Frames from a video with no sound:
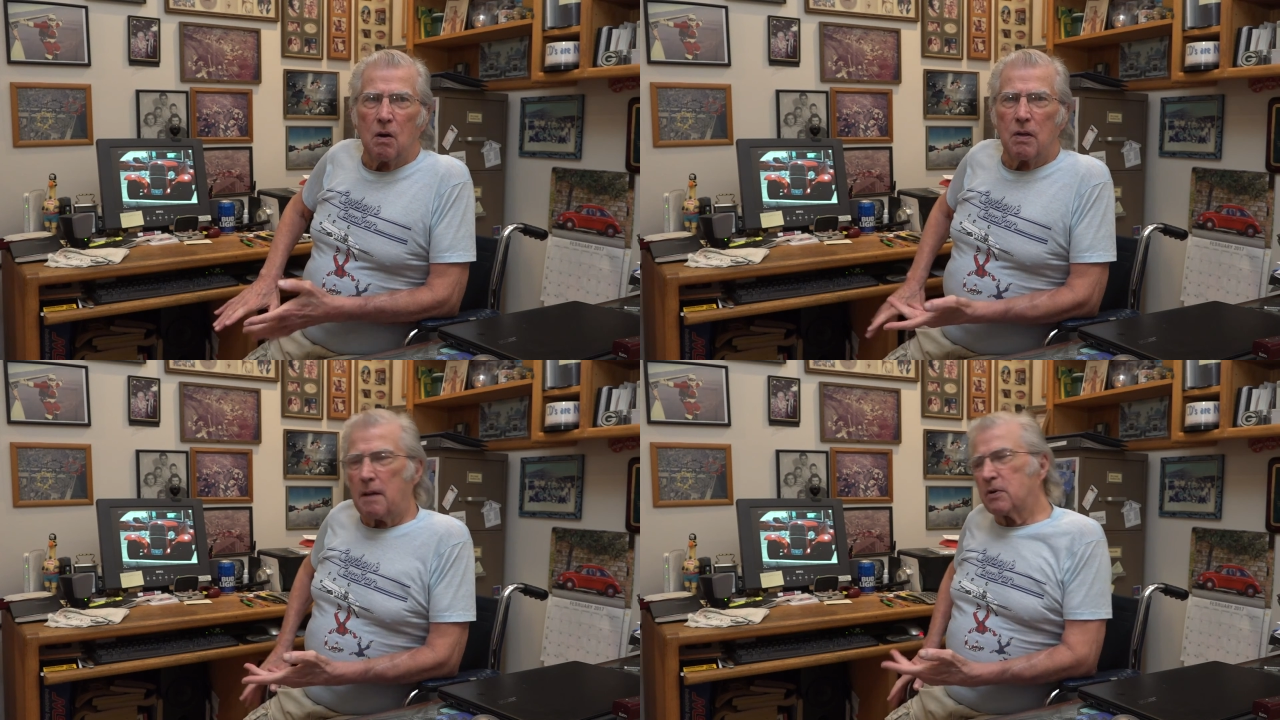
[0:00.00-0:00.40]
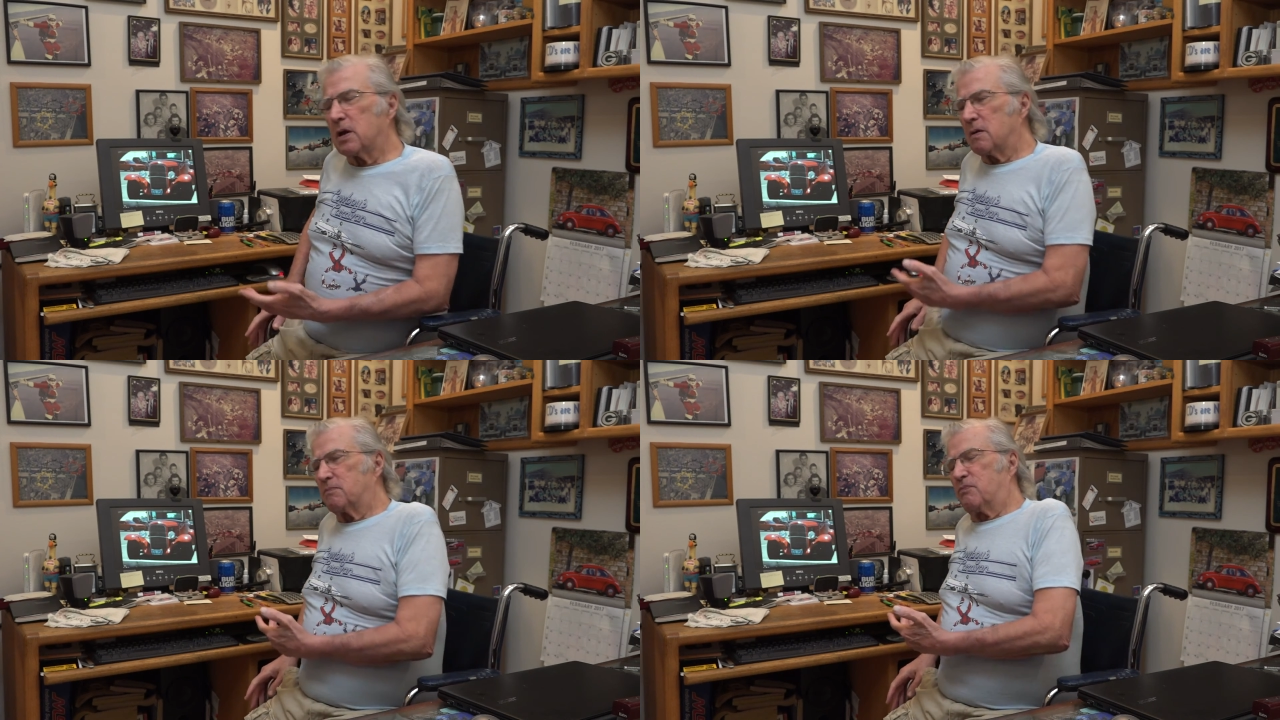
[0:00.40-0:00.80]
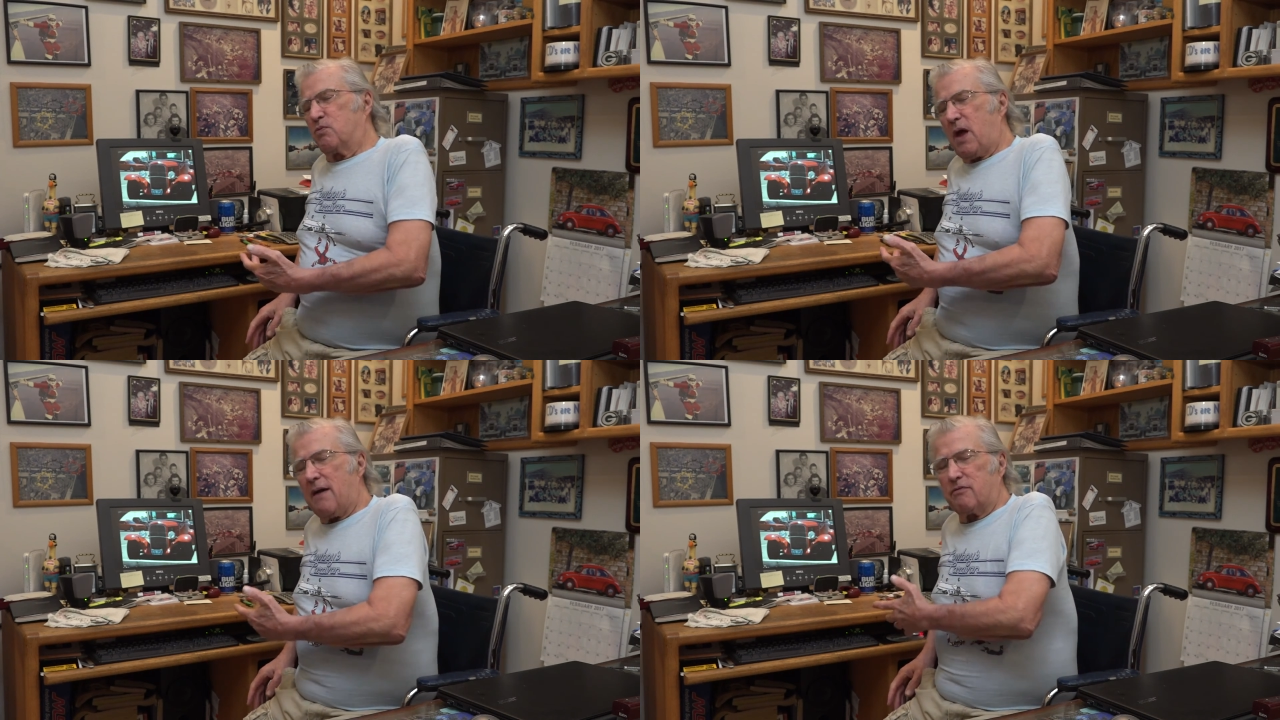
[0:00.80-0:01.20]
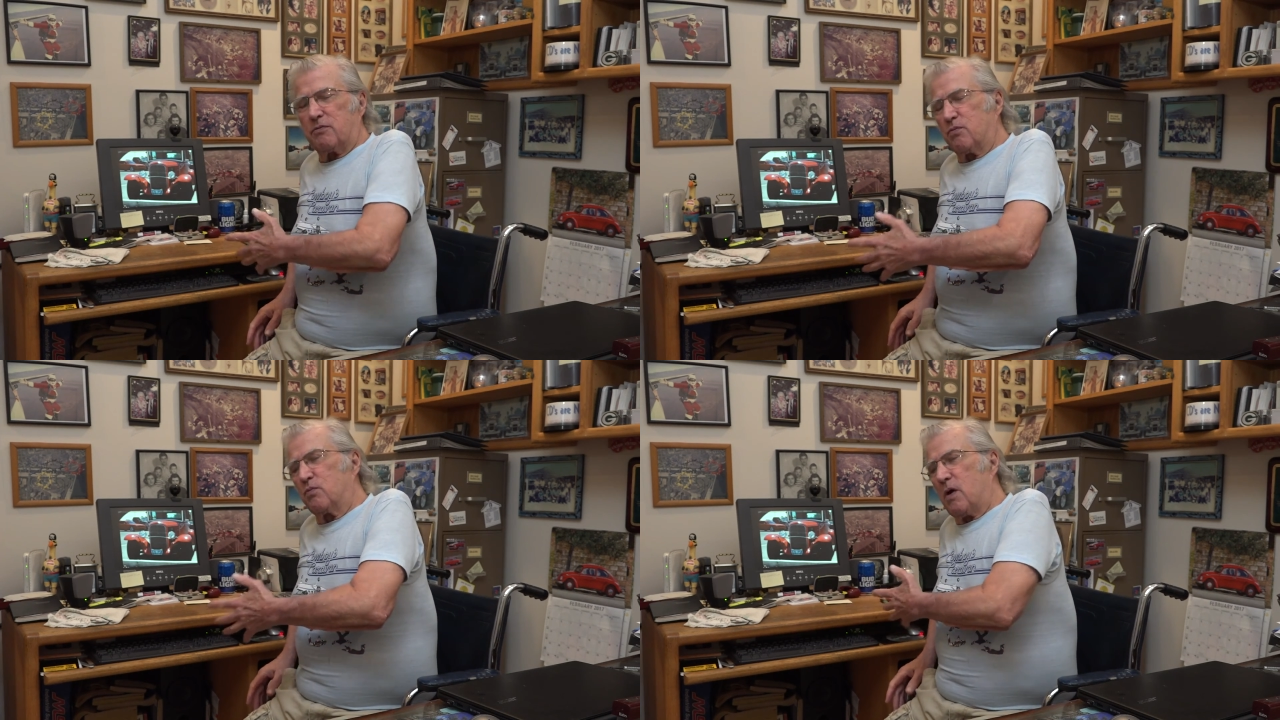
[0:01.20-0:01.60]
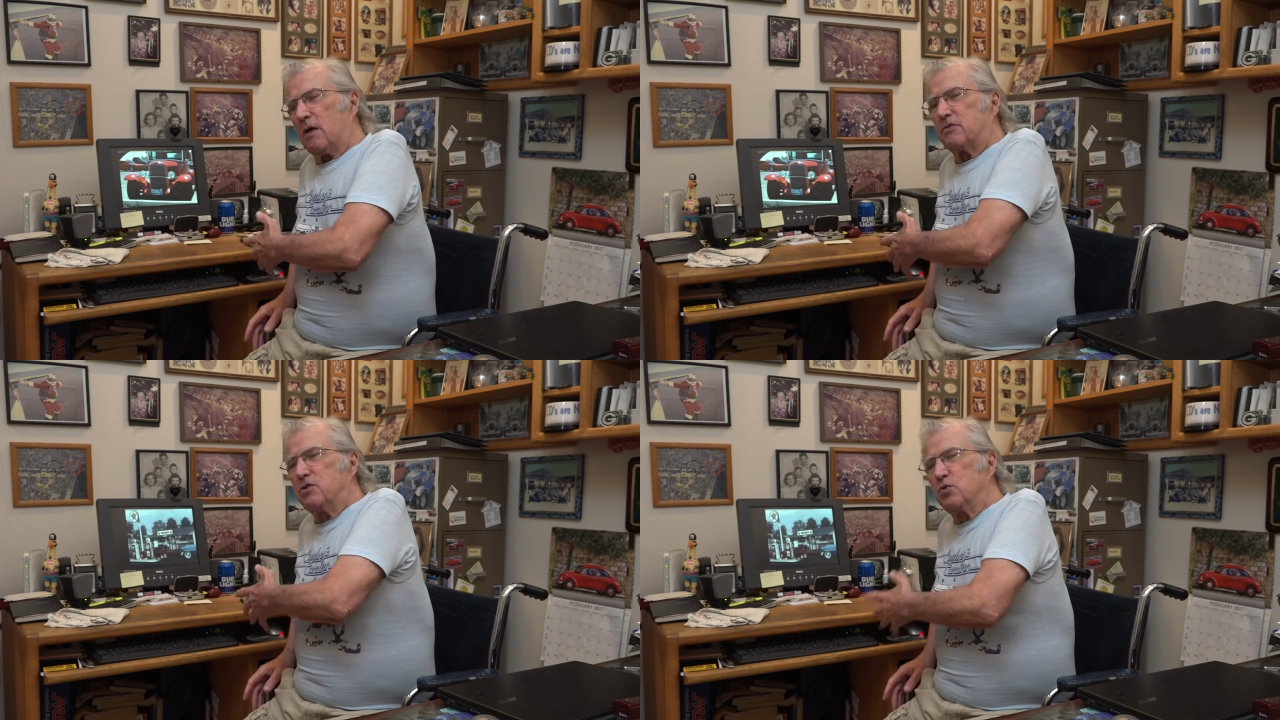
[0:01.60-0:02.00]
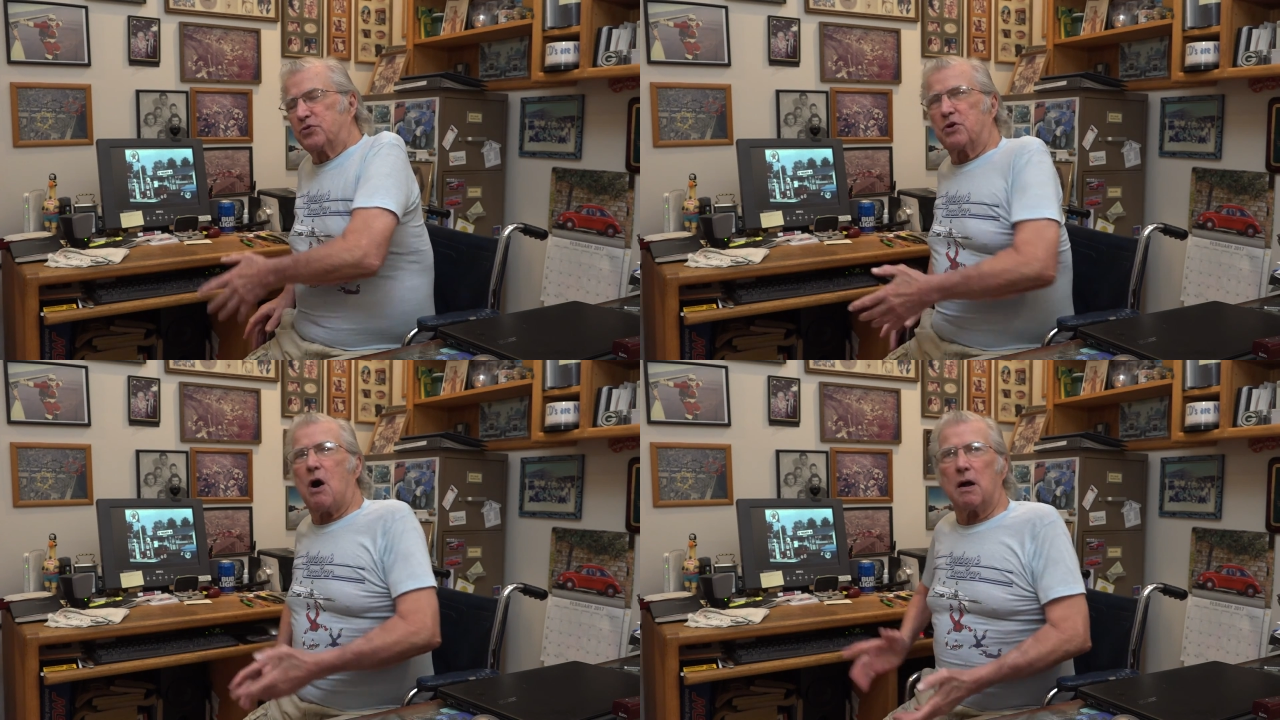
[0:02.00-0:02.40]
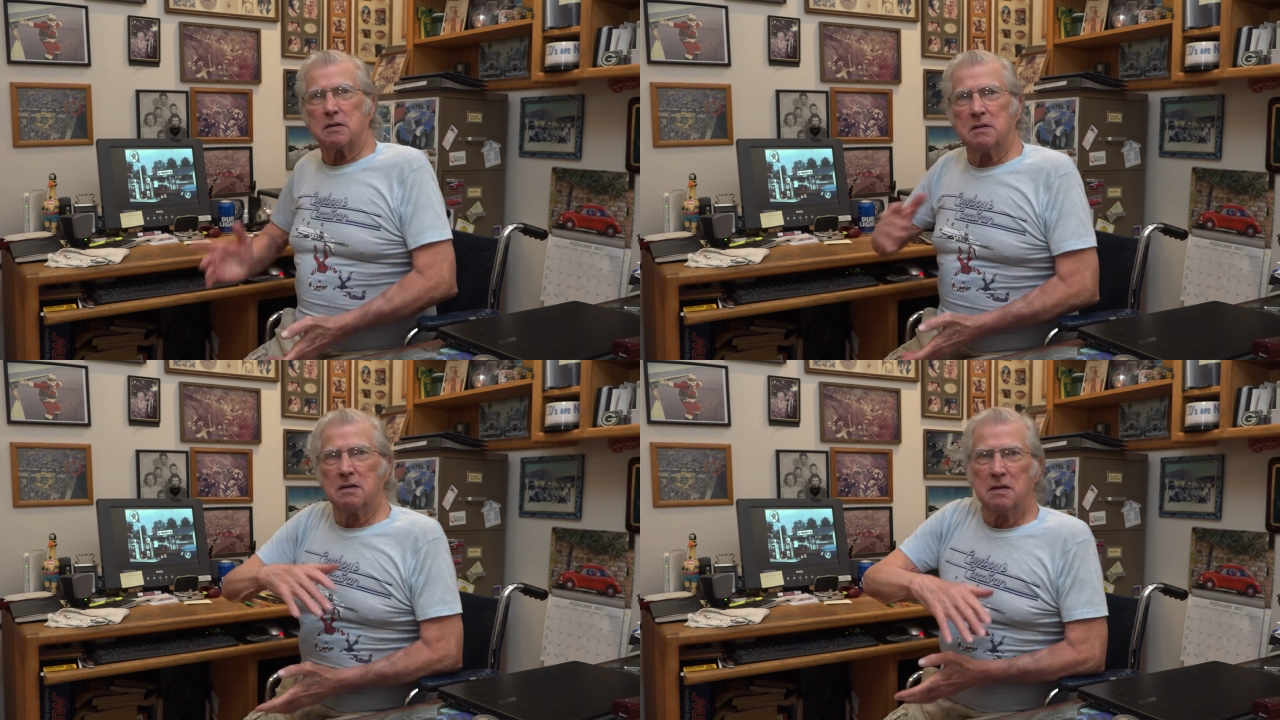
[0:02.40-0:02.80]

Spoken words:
Well, I'm gonna have a new thought.